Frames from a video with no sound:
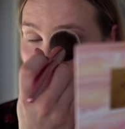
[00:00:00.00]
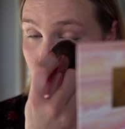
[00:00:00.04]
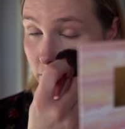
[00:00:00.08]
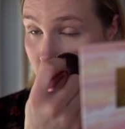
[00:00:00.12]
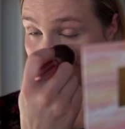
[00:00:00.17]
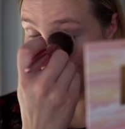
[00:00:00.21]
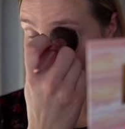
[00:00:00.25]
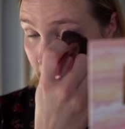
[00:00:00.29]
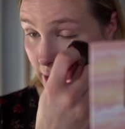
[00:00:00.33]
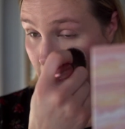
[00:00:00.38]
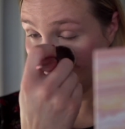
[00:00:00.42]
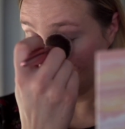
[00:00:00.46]
I
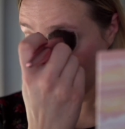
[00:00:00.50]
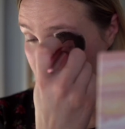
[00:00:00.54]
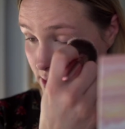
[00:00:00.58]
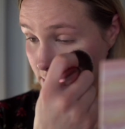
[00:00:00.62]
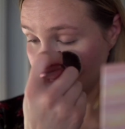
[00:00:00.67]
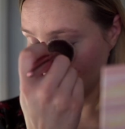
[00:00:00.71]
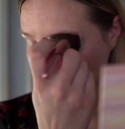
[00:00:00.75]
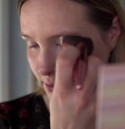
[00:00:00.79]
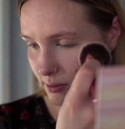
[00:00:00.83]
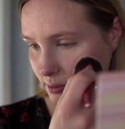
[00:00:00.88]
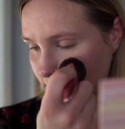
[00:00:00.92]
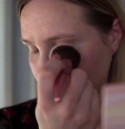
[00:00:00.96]
feel like it
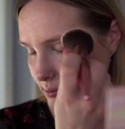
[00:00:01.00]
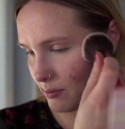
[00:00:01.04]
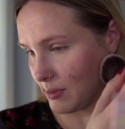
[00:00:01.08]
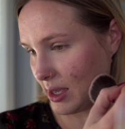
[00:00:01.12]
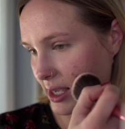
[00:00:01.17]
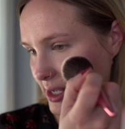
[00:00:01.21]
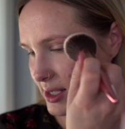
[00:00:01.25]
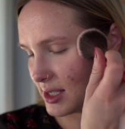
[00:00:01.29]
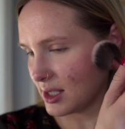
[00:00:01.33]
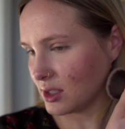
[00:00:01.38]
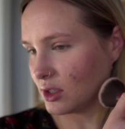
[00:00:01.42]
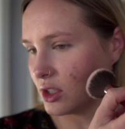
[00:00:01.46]

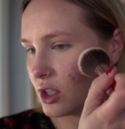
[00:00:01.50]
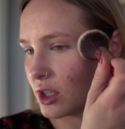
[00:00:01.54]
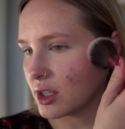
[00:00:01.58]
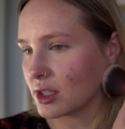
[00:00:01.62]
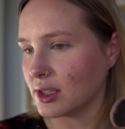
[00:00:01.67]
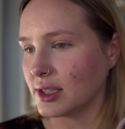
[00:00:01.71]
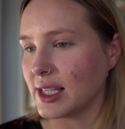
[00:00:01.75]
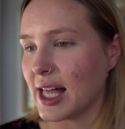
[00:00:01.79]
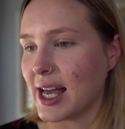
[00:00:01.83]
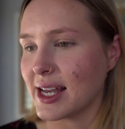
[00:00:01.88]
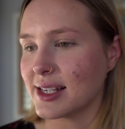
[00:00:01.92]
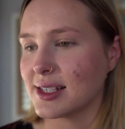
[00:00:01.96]
makes it
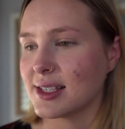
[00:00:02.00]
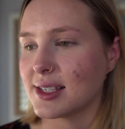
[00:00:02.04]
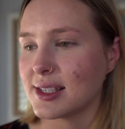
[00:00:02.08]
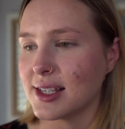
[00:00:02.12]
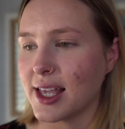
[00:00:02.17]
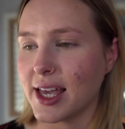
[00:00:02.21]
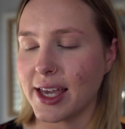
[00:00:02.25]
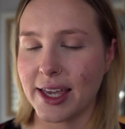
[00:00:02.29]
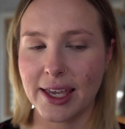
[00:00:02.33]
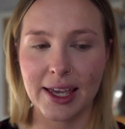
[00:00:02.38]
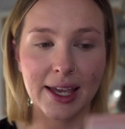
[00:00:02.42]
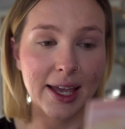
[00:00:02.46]
look less
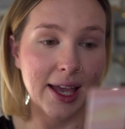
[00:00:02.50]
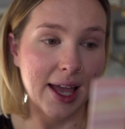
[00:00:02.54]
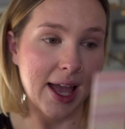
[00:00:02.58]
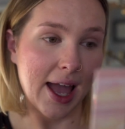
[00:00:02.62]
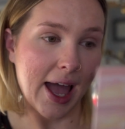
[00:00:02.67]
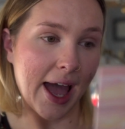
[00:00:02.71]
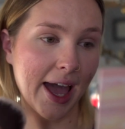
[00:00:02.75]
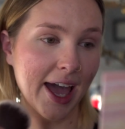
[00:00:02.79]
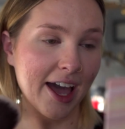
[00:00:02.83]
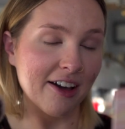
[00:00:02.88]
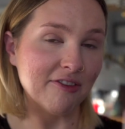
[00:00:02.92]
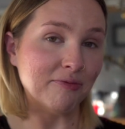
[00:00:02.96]
like
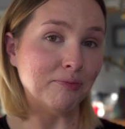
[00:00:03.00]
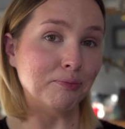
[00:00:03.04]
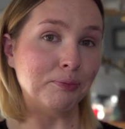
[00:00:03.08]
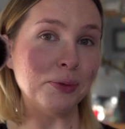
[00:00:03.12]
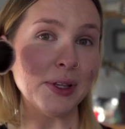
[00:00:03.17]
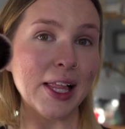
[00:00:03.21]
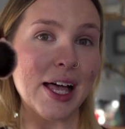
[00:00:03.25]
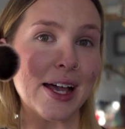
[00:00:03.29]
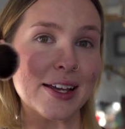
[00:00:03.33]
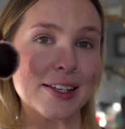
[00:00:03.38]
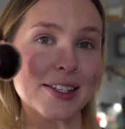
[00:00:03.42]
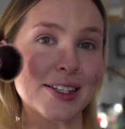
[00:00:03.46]
I have
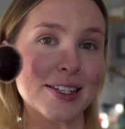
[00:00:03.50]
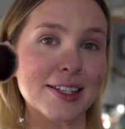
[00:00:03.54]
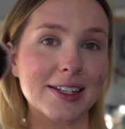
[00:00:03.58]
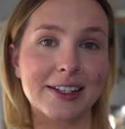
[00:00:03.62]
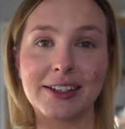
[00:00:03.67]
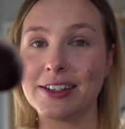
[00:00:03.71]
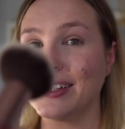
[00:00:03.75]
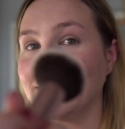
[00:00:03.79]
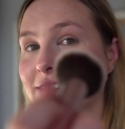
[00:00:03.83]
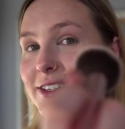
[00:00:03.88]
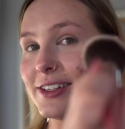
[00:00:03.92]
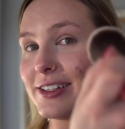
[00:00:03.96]
blush
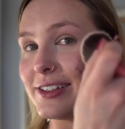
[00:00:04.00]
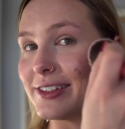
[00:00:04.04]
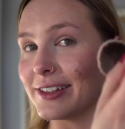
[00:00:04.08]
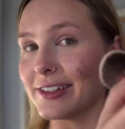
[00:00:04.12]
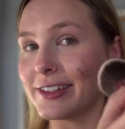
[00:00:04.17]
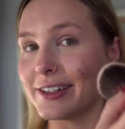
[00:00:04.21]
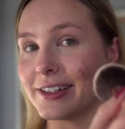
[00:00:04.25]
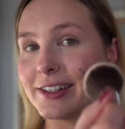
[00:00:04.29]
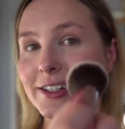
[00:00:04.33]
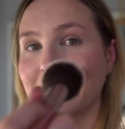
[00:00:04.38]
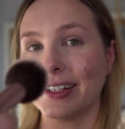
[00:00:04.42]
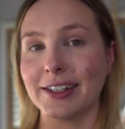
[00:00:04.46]

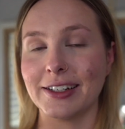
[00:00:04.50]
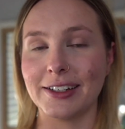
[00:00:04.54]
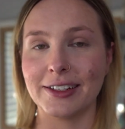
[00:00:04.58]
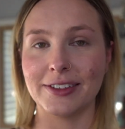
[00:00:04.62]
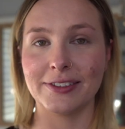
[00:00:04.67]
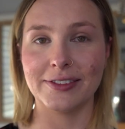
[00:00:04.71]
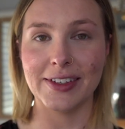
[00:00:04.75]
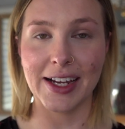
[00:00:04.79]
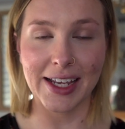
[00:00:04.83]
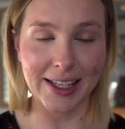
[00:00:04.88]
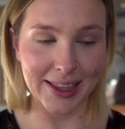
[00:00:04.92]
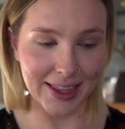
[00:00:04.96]

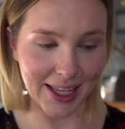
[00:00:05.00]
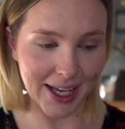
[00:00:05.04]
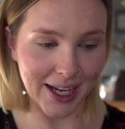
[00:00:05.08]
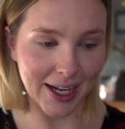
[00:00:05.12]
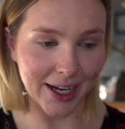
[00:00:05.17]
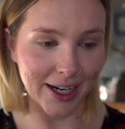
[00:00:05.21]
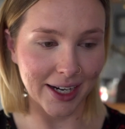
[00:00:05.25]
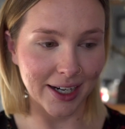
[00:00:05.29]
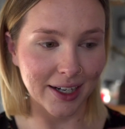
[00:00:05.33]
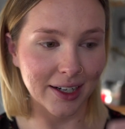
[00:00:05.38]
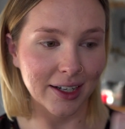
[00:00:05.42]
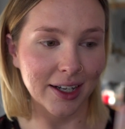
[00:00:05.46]
right
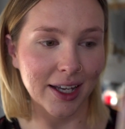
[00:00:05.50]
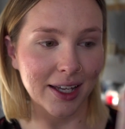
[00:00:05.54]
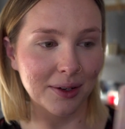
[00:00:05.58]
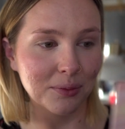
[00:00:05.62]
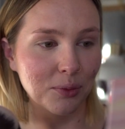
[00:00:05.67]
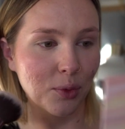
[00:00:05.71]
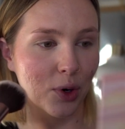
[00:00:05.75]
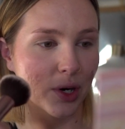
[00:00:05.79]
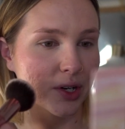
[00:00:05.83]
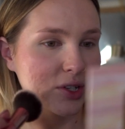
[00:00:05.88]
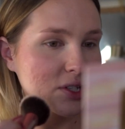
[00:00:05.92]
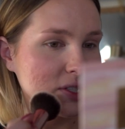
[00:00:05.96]
there,
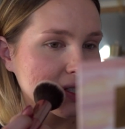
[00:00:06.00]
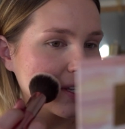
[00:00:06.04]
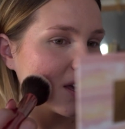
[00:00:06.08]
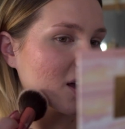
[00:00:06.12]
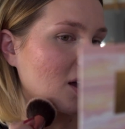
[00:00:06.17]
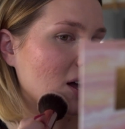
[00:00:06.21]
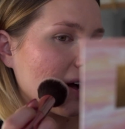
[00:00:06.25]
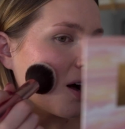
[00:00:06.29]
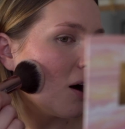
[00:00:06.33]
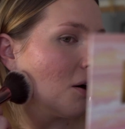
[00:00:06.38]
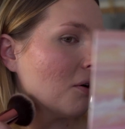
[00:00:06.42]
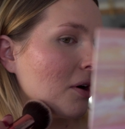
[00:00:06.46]
and more just
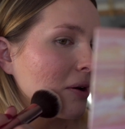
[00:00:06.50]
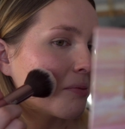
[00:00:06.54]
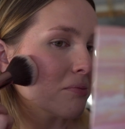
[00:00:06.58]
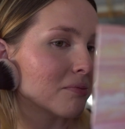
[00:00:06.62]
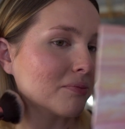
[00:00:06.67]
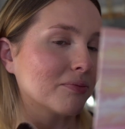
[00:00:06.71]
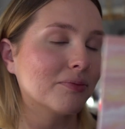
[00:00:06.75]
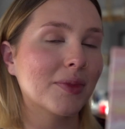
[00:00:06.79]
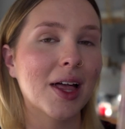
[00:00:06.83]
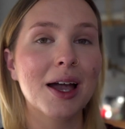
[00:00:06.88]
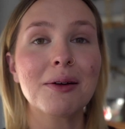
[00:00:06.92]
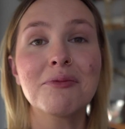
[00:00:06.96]
like,
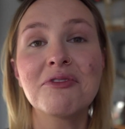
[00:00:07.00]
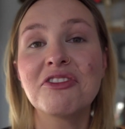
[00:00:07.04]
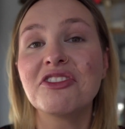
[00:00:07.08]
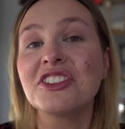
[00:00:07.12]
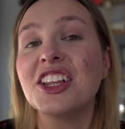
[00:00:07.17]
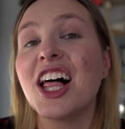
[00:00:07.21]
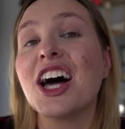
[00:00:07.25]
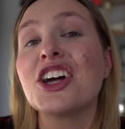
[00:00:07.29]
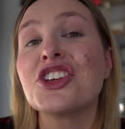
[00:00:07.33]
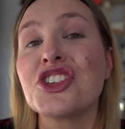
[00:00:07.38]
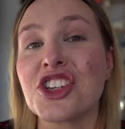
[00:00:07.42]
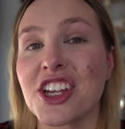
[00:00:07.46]
oh, I'm
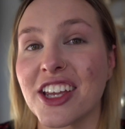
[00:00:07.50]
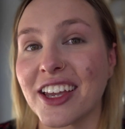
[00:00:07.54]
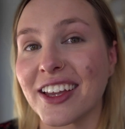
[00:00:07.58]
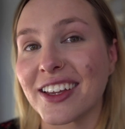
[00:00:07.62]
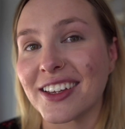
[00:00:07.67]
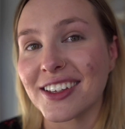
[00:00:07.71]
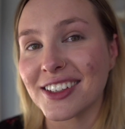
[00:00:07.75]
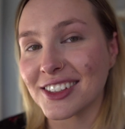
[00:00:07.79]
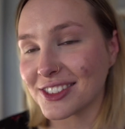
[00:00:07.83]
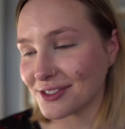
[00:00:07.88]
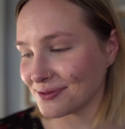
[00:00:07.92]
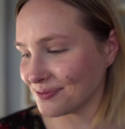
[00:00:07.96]

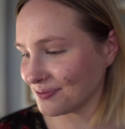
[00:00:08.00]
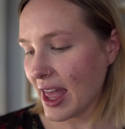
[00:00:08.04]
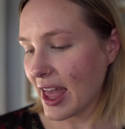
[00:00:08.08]
flushing.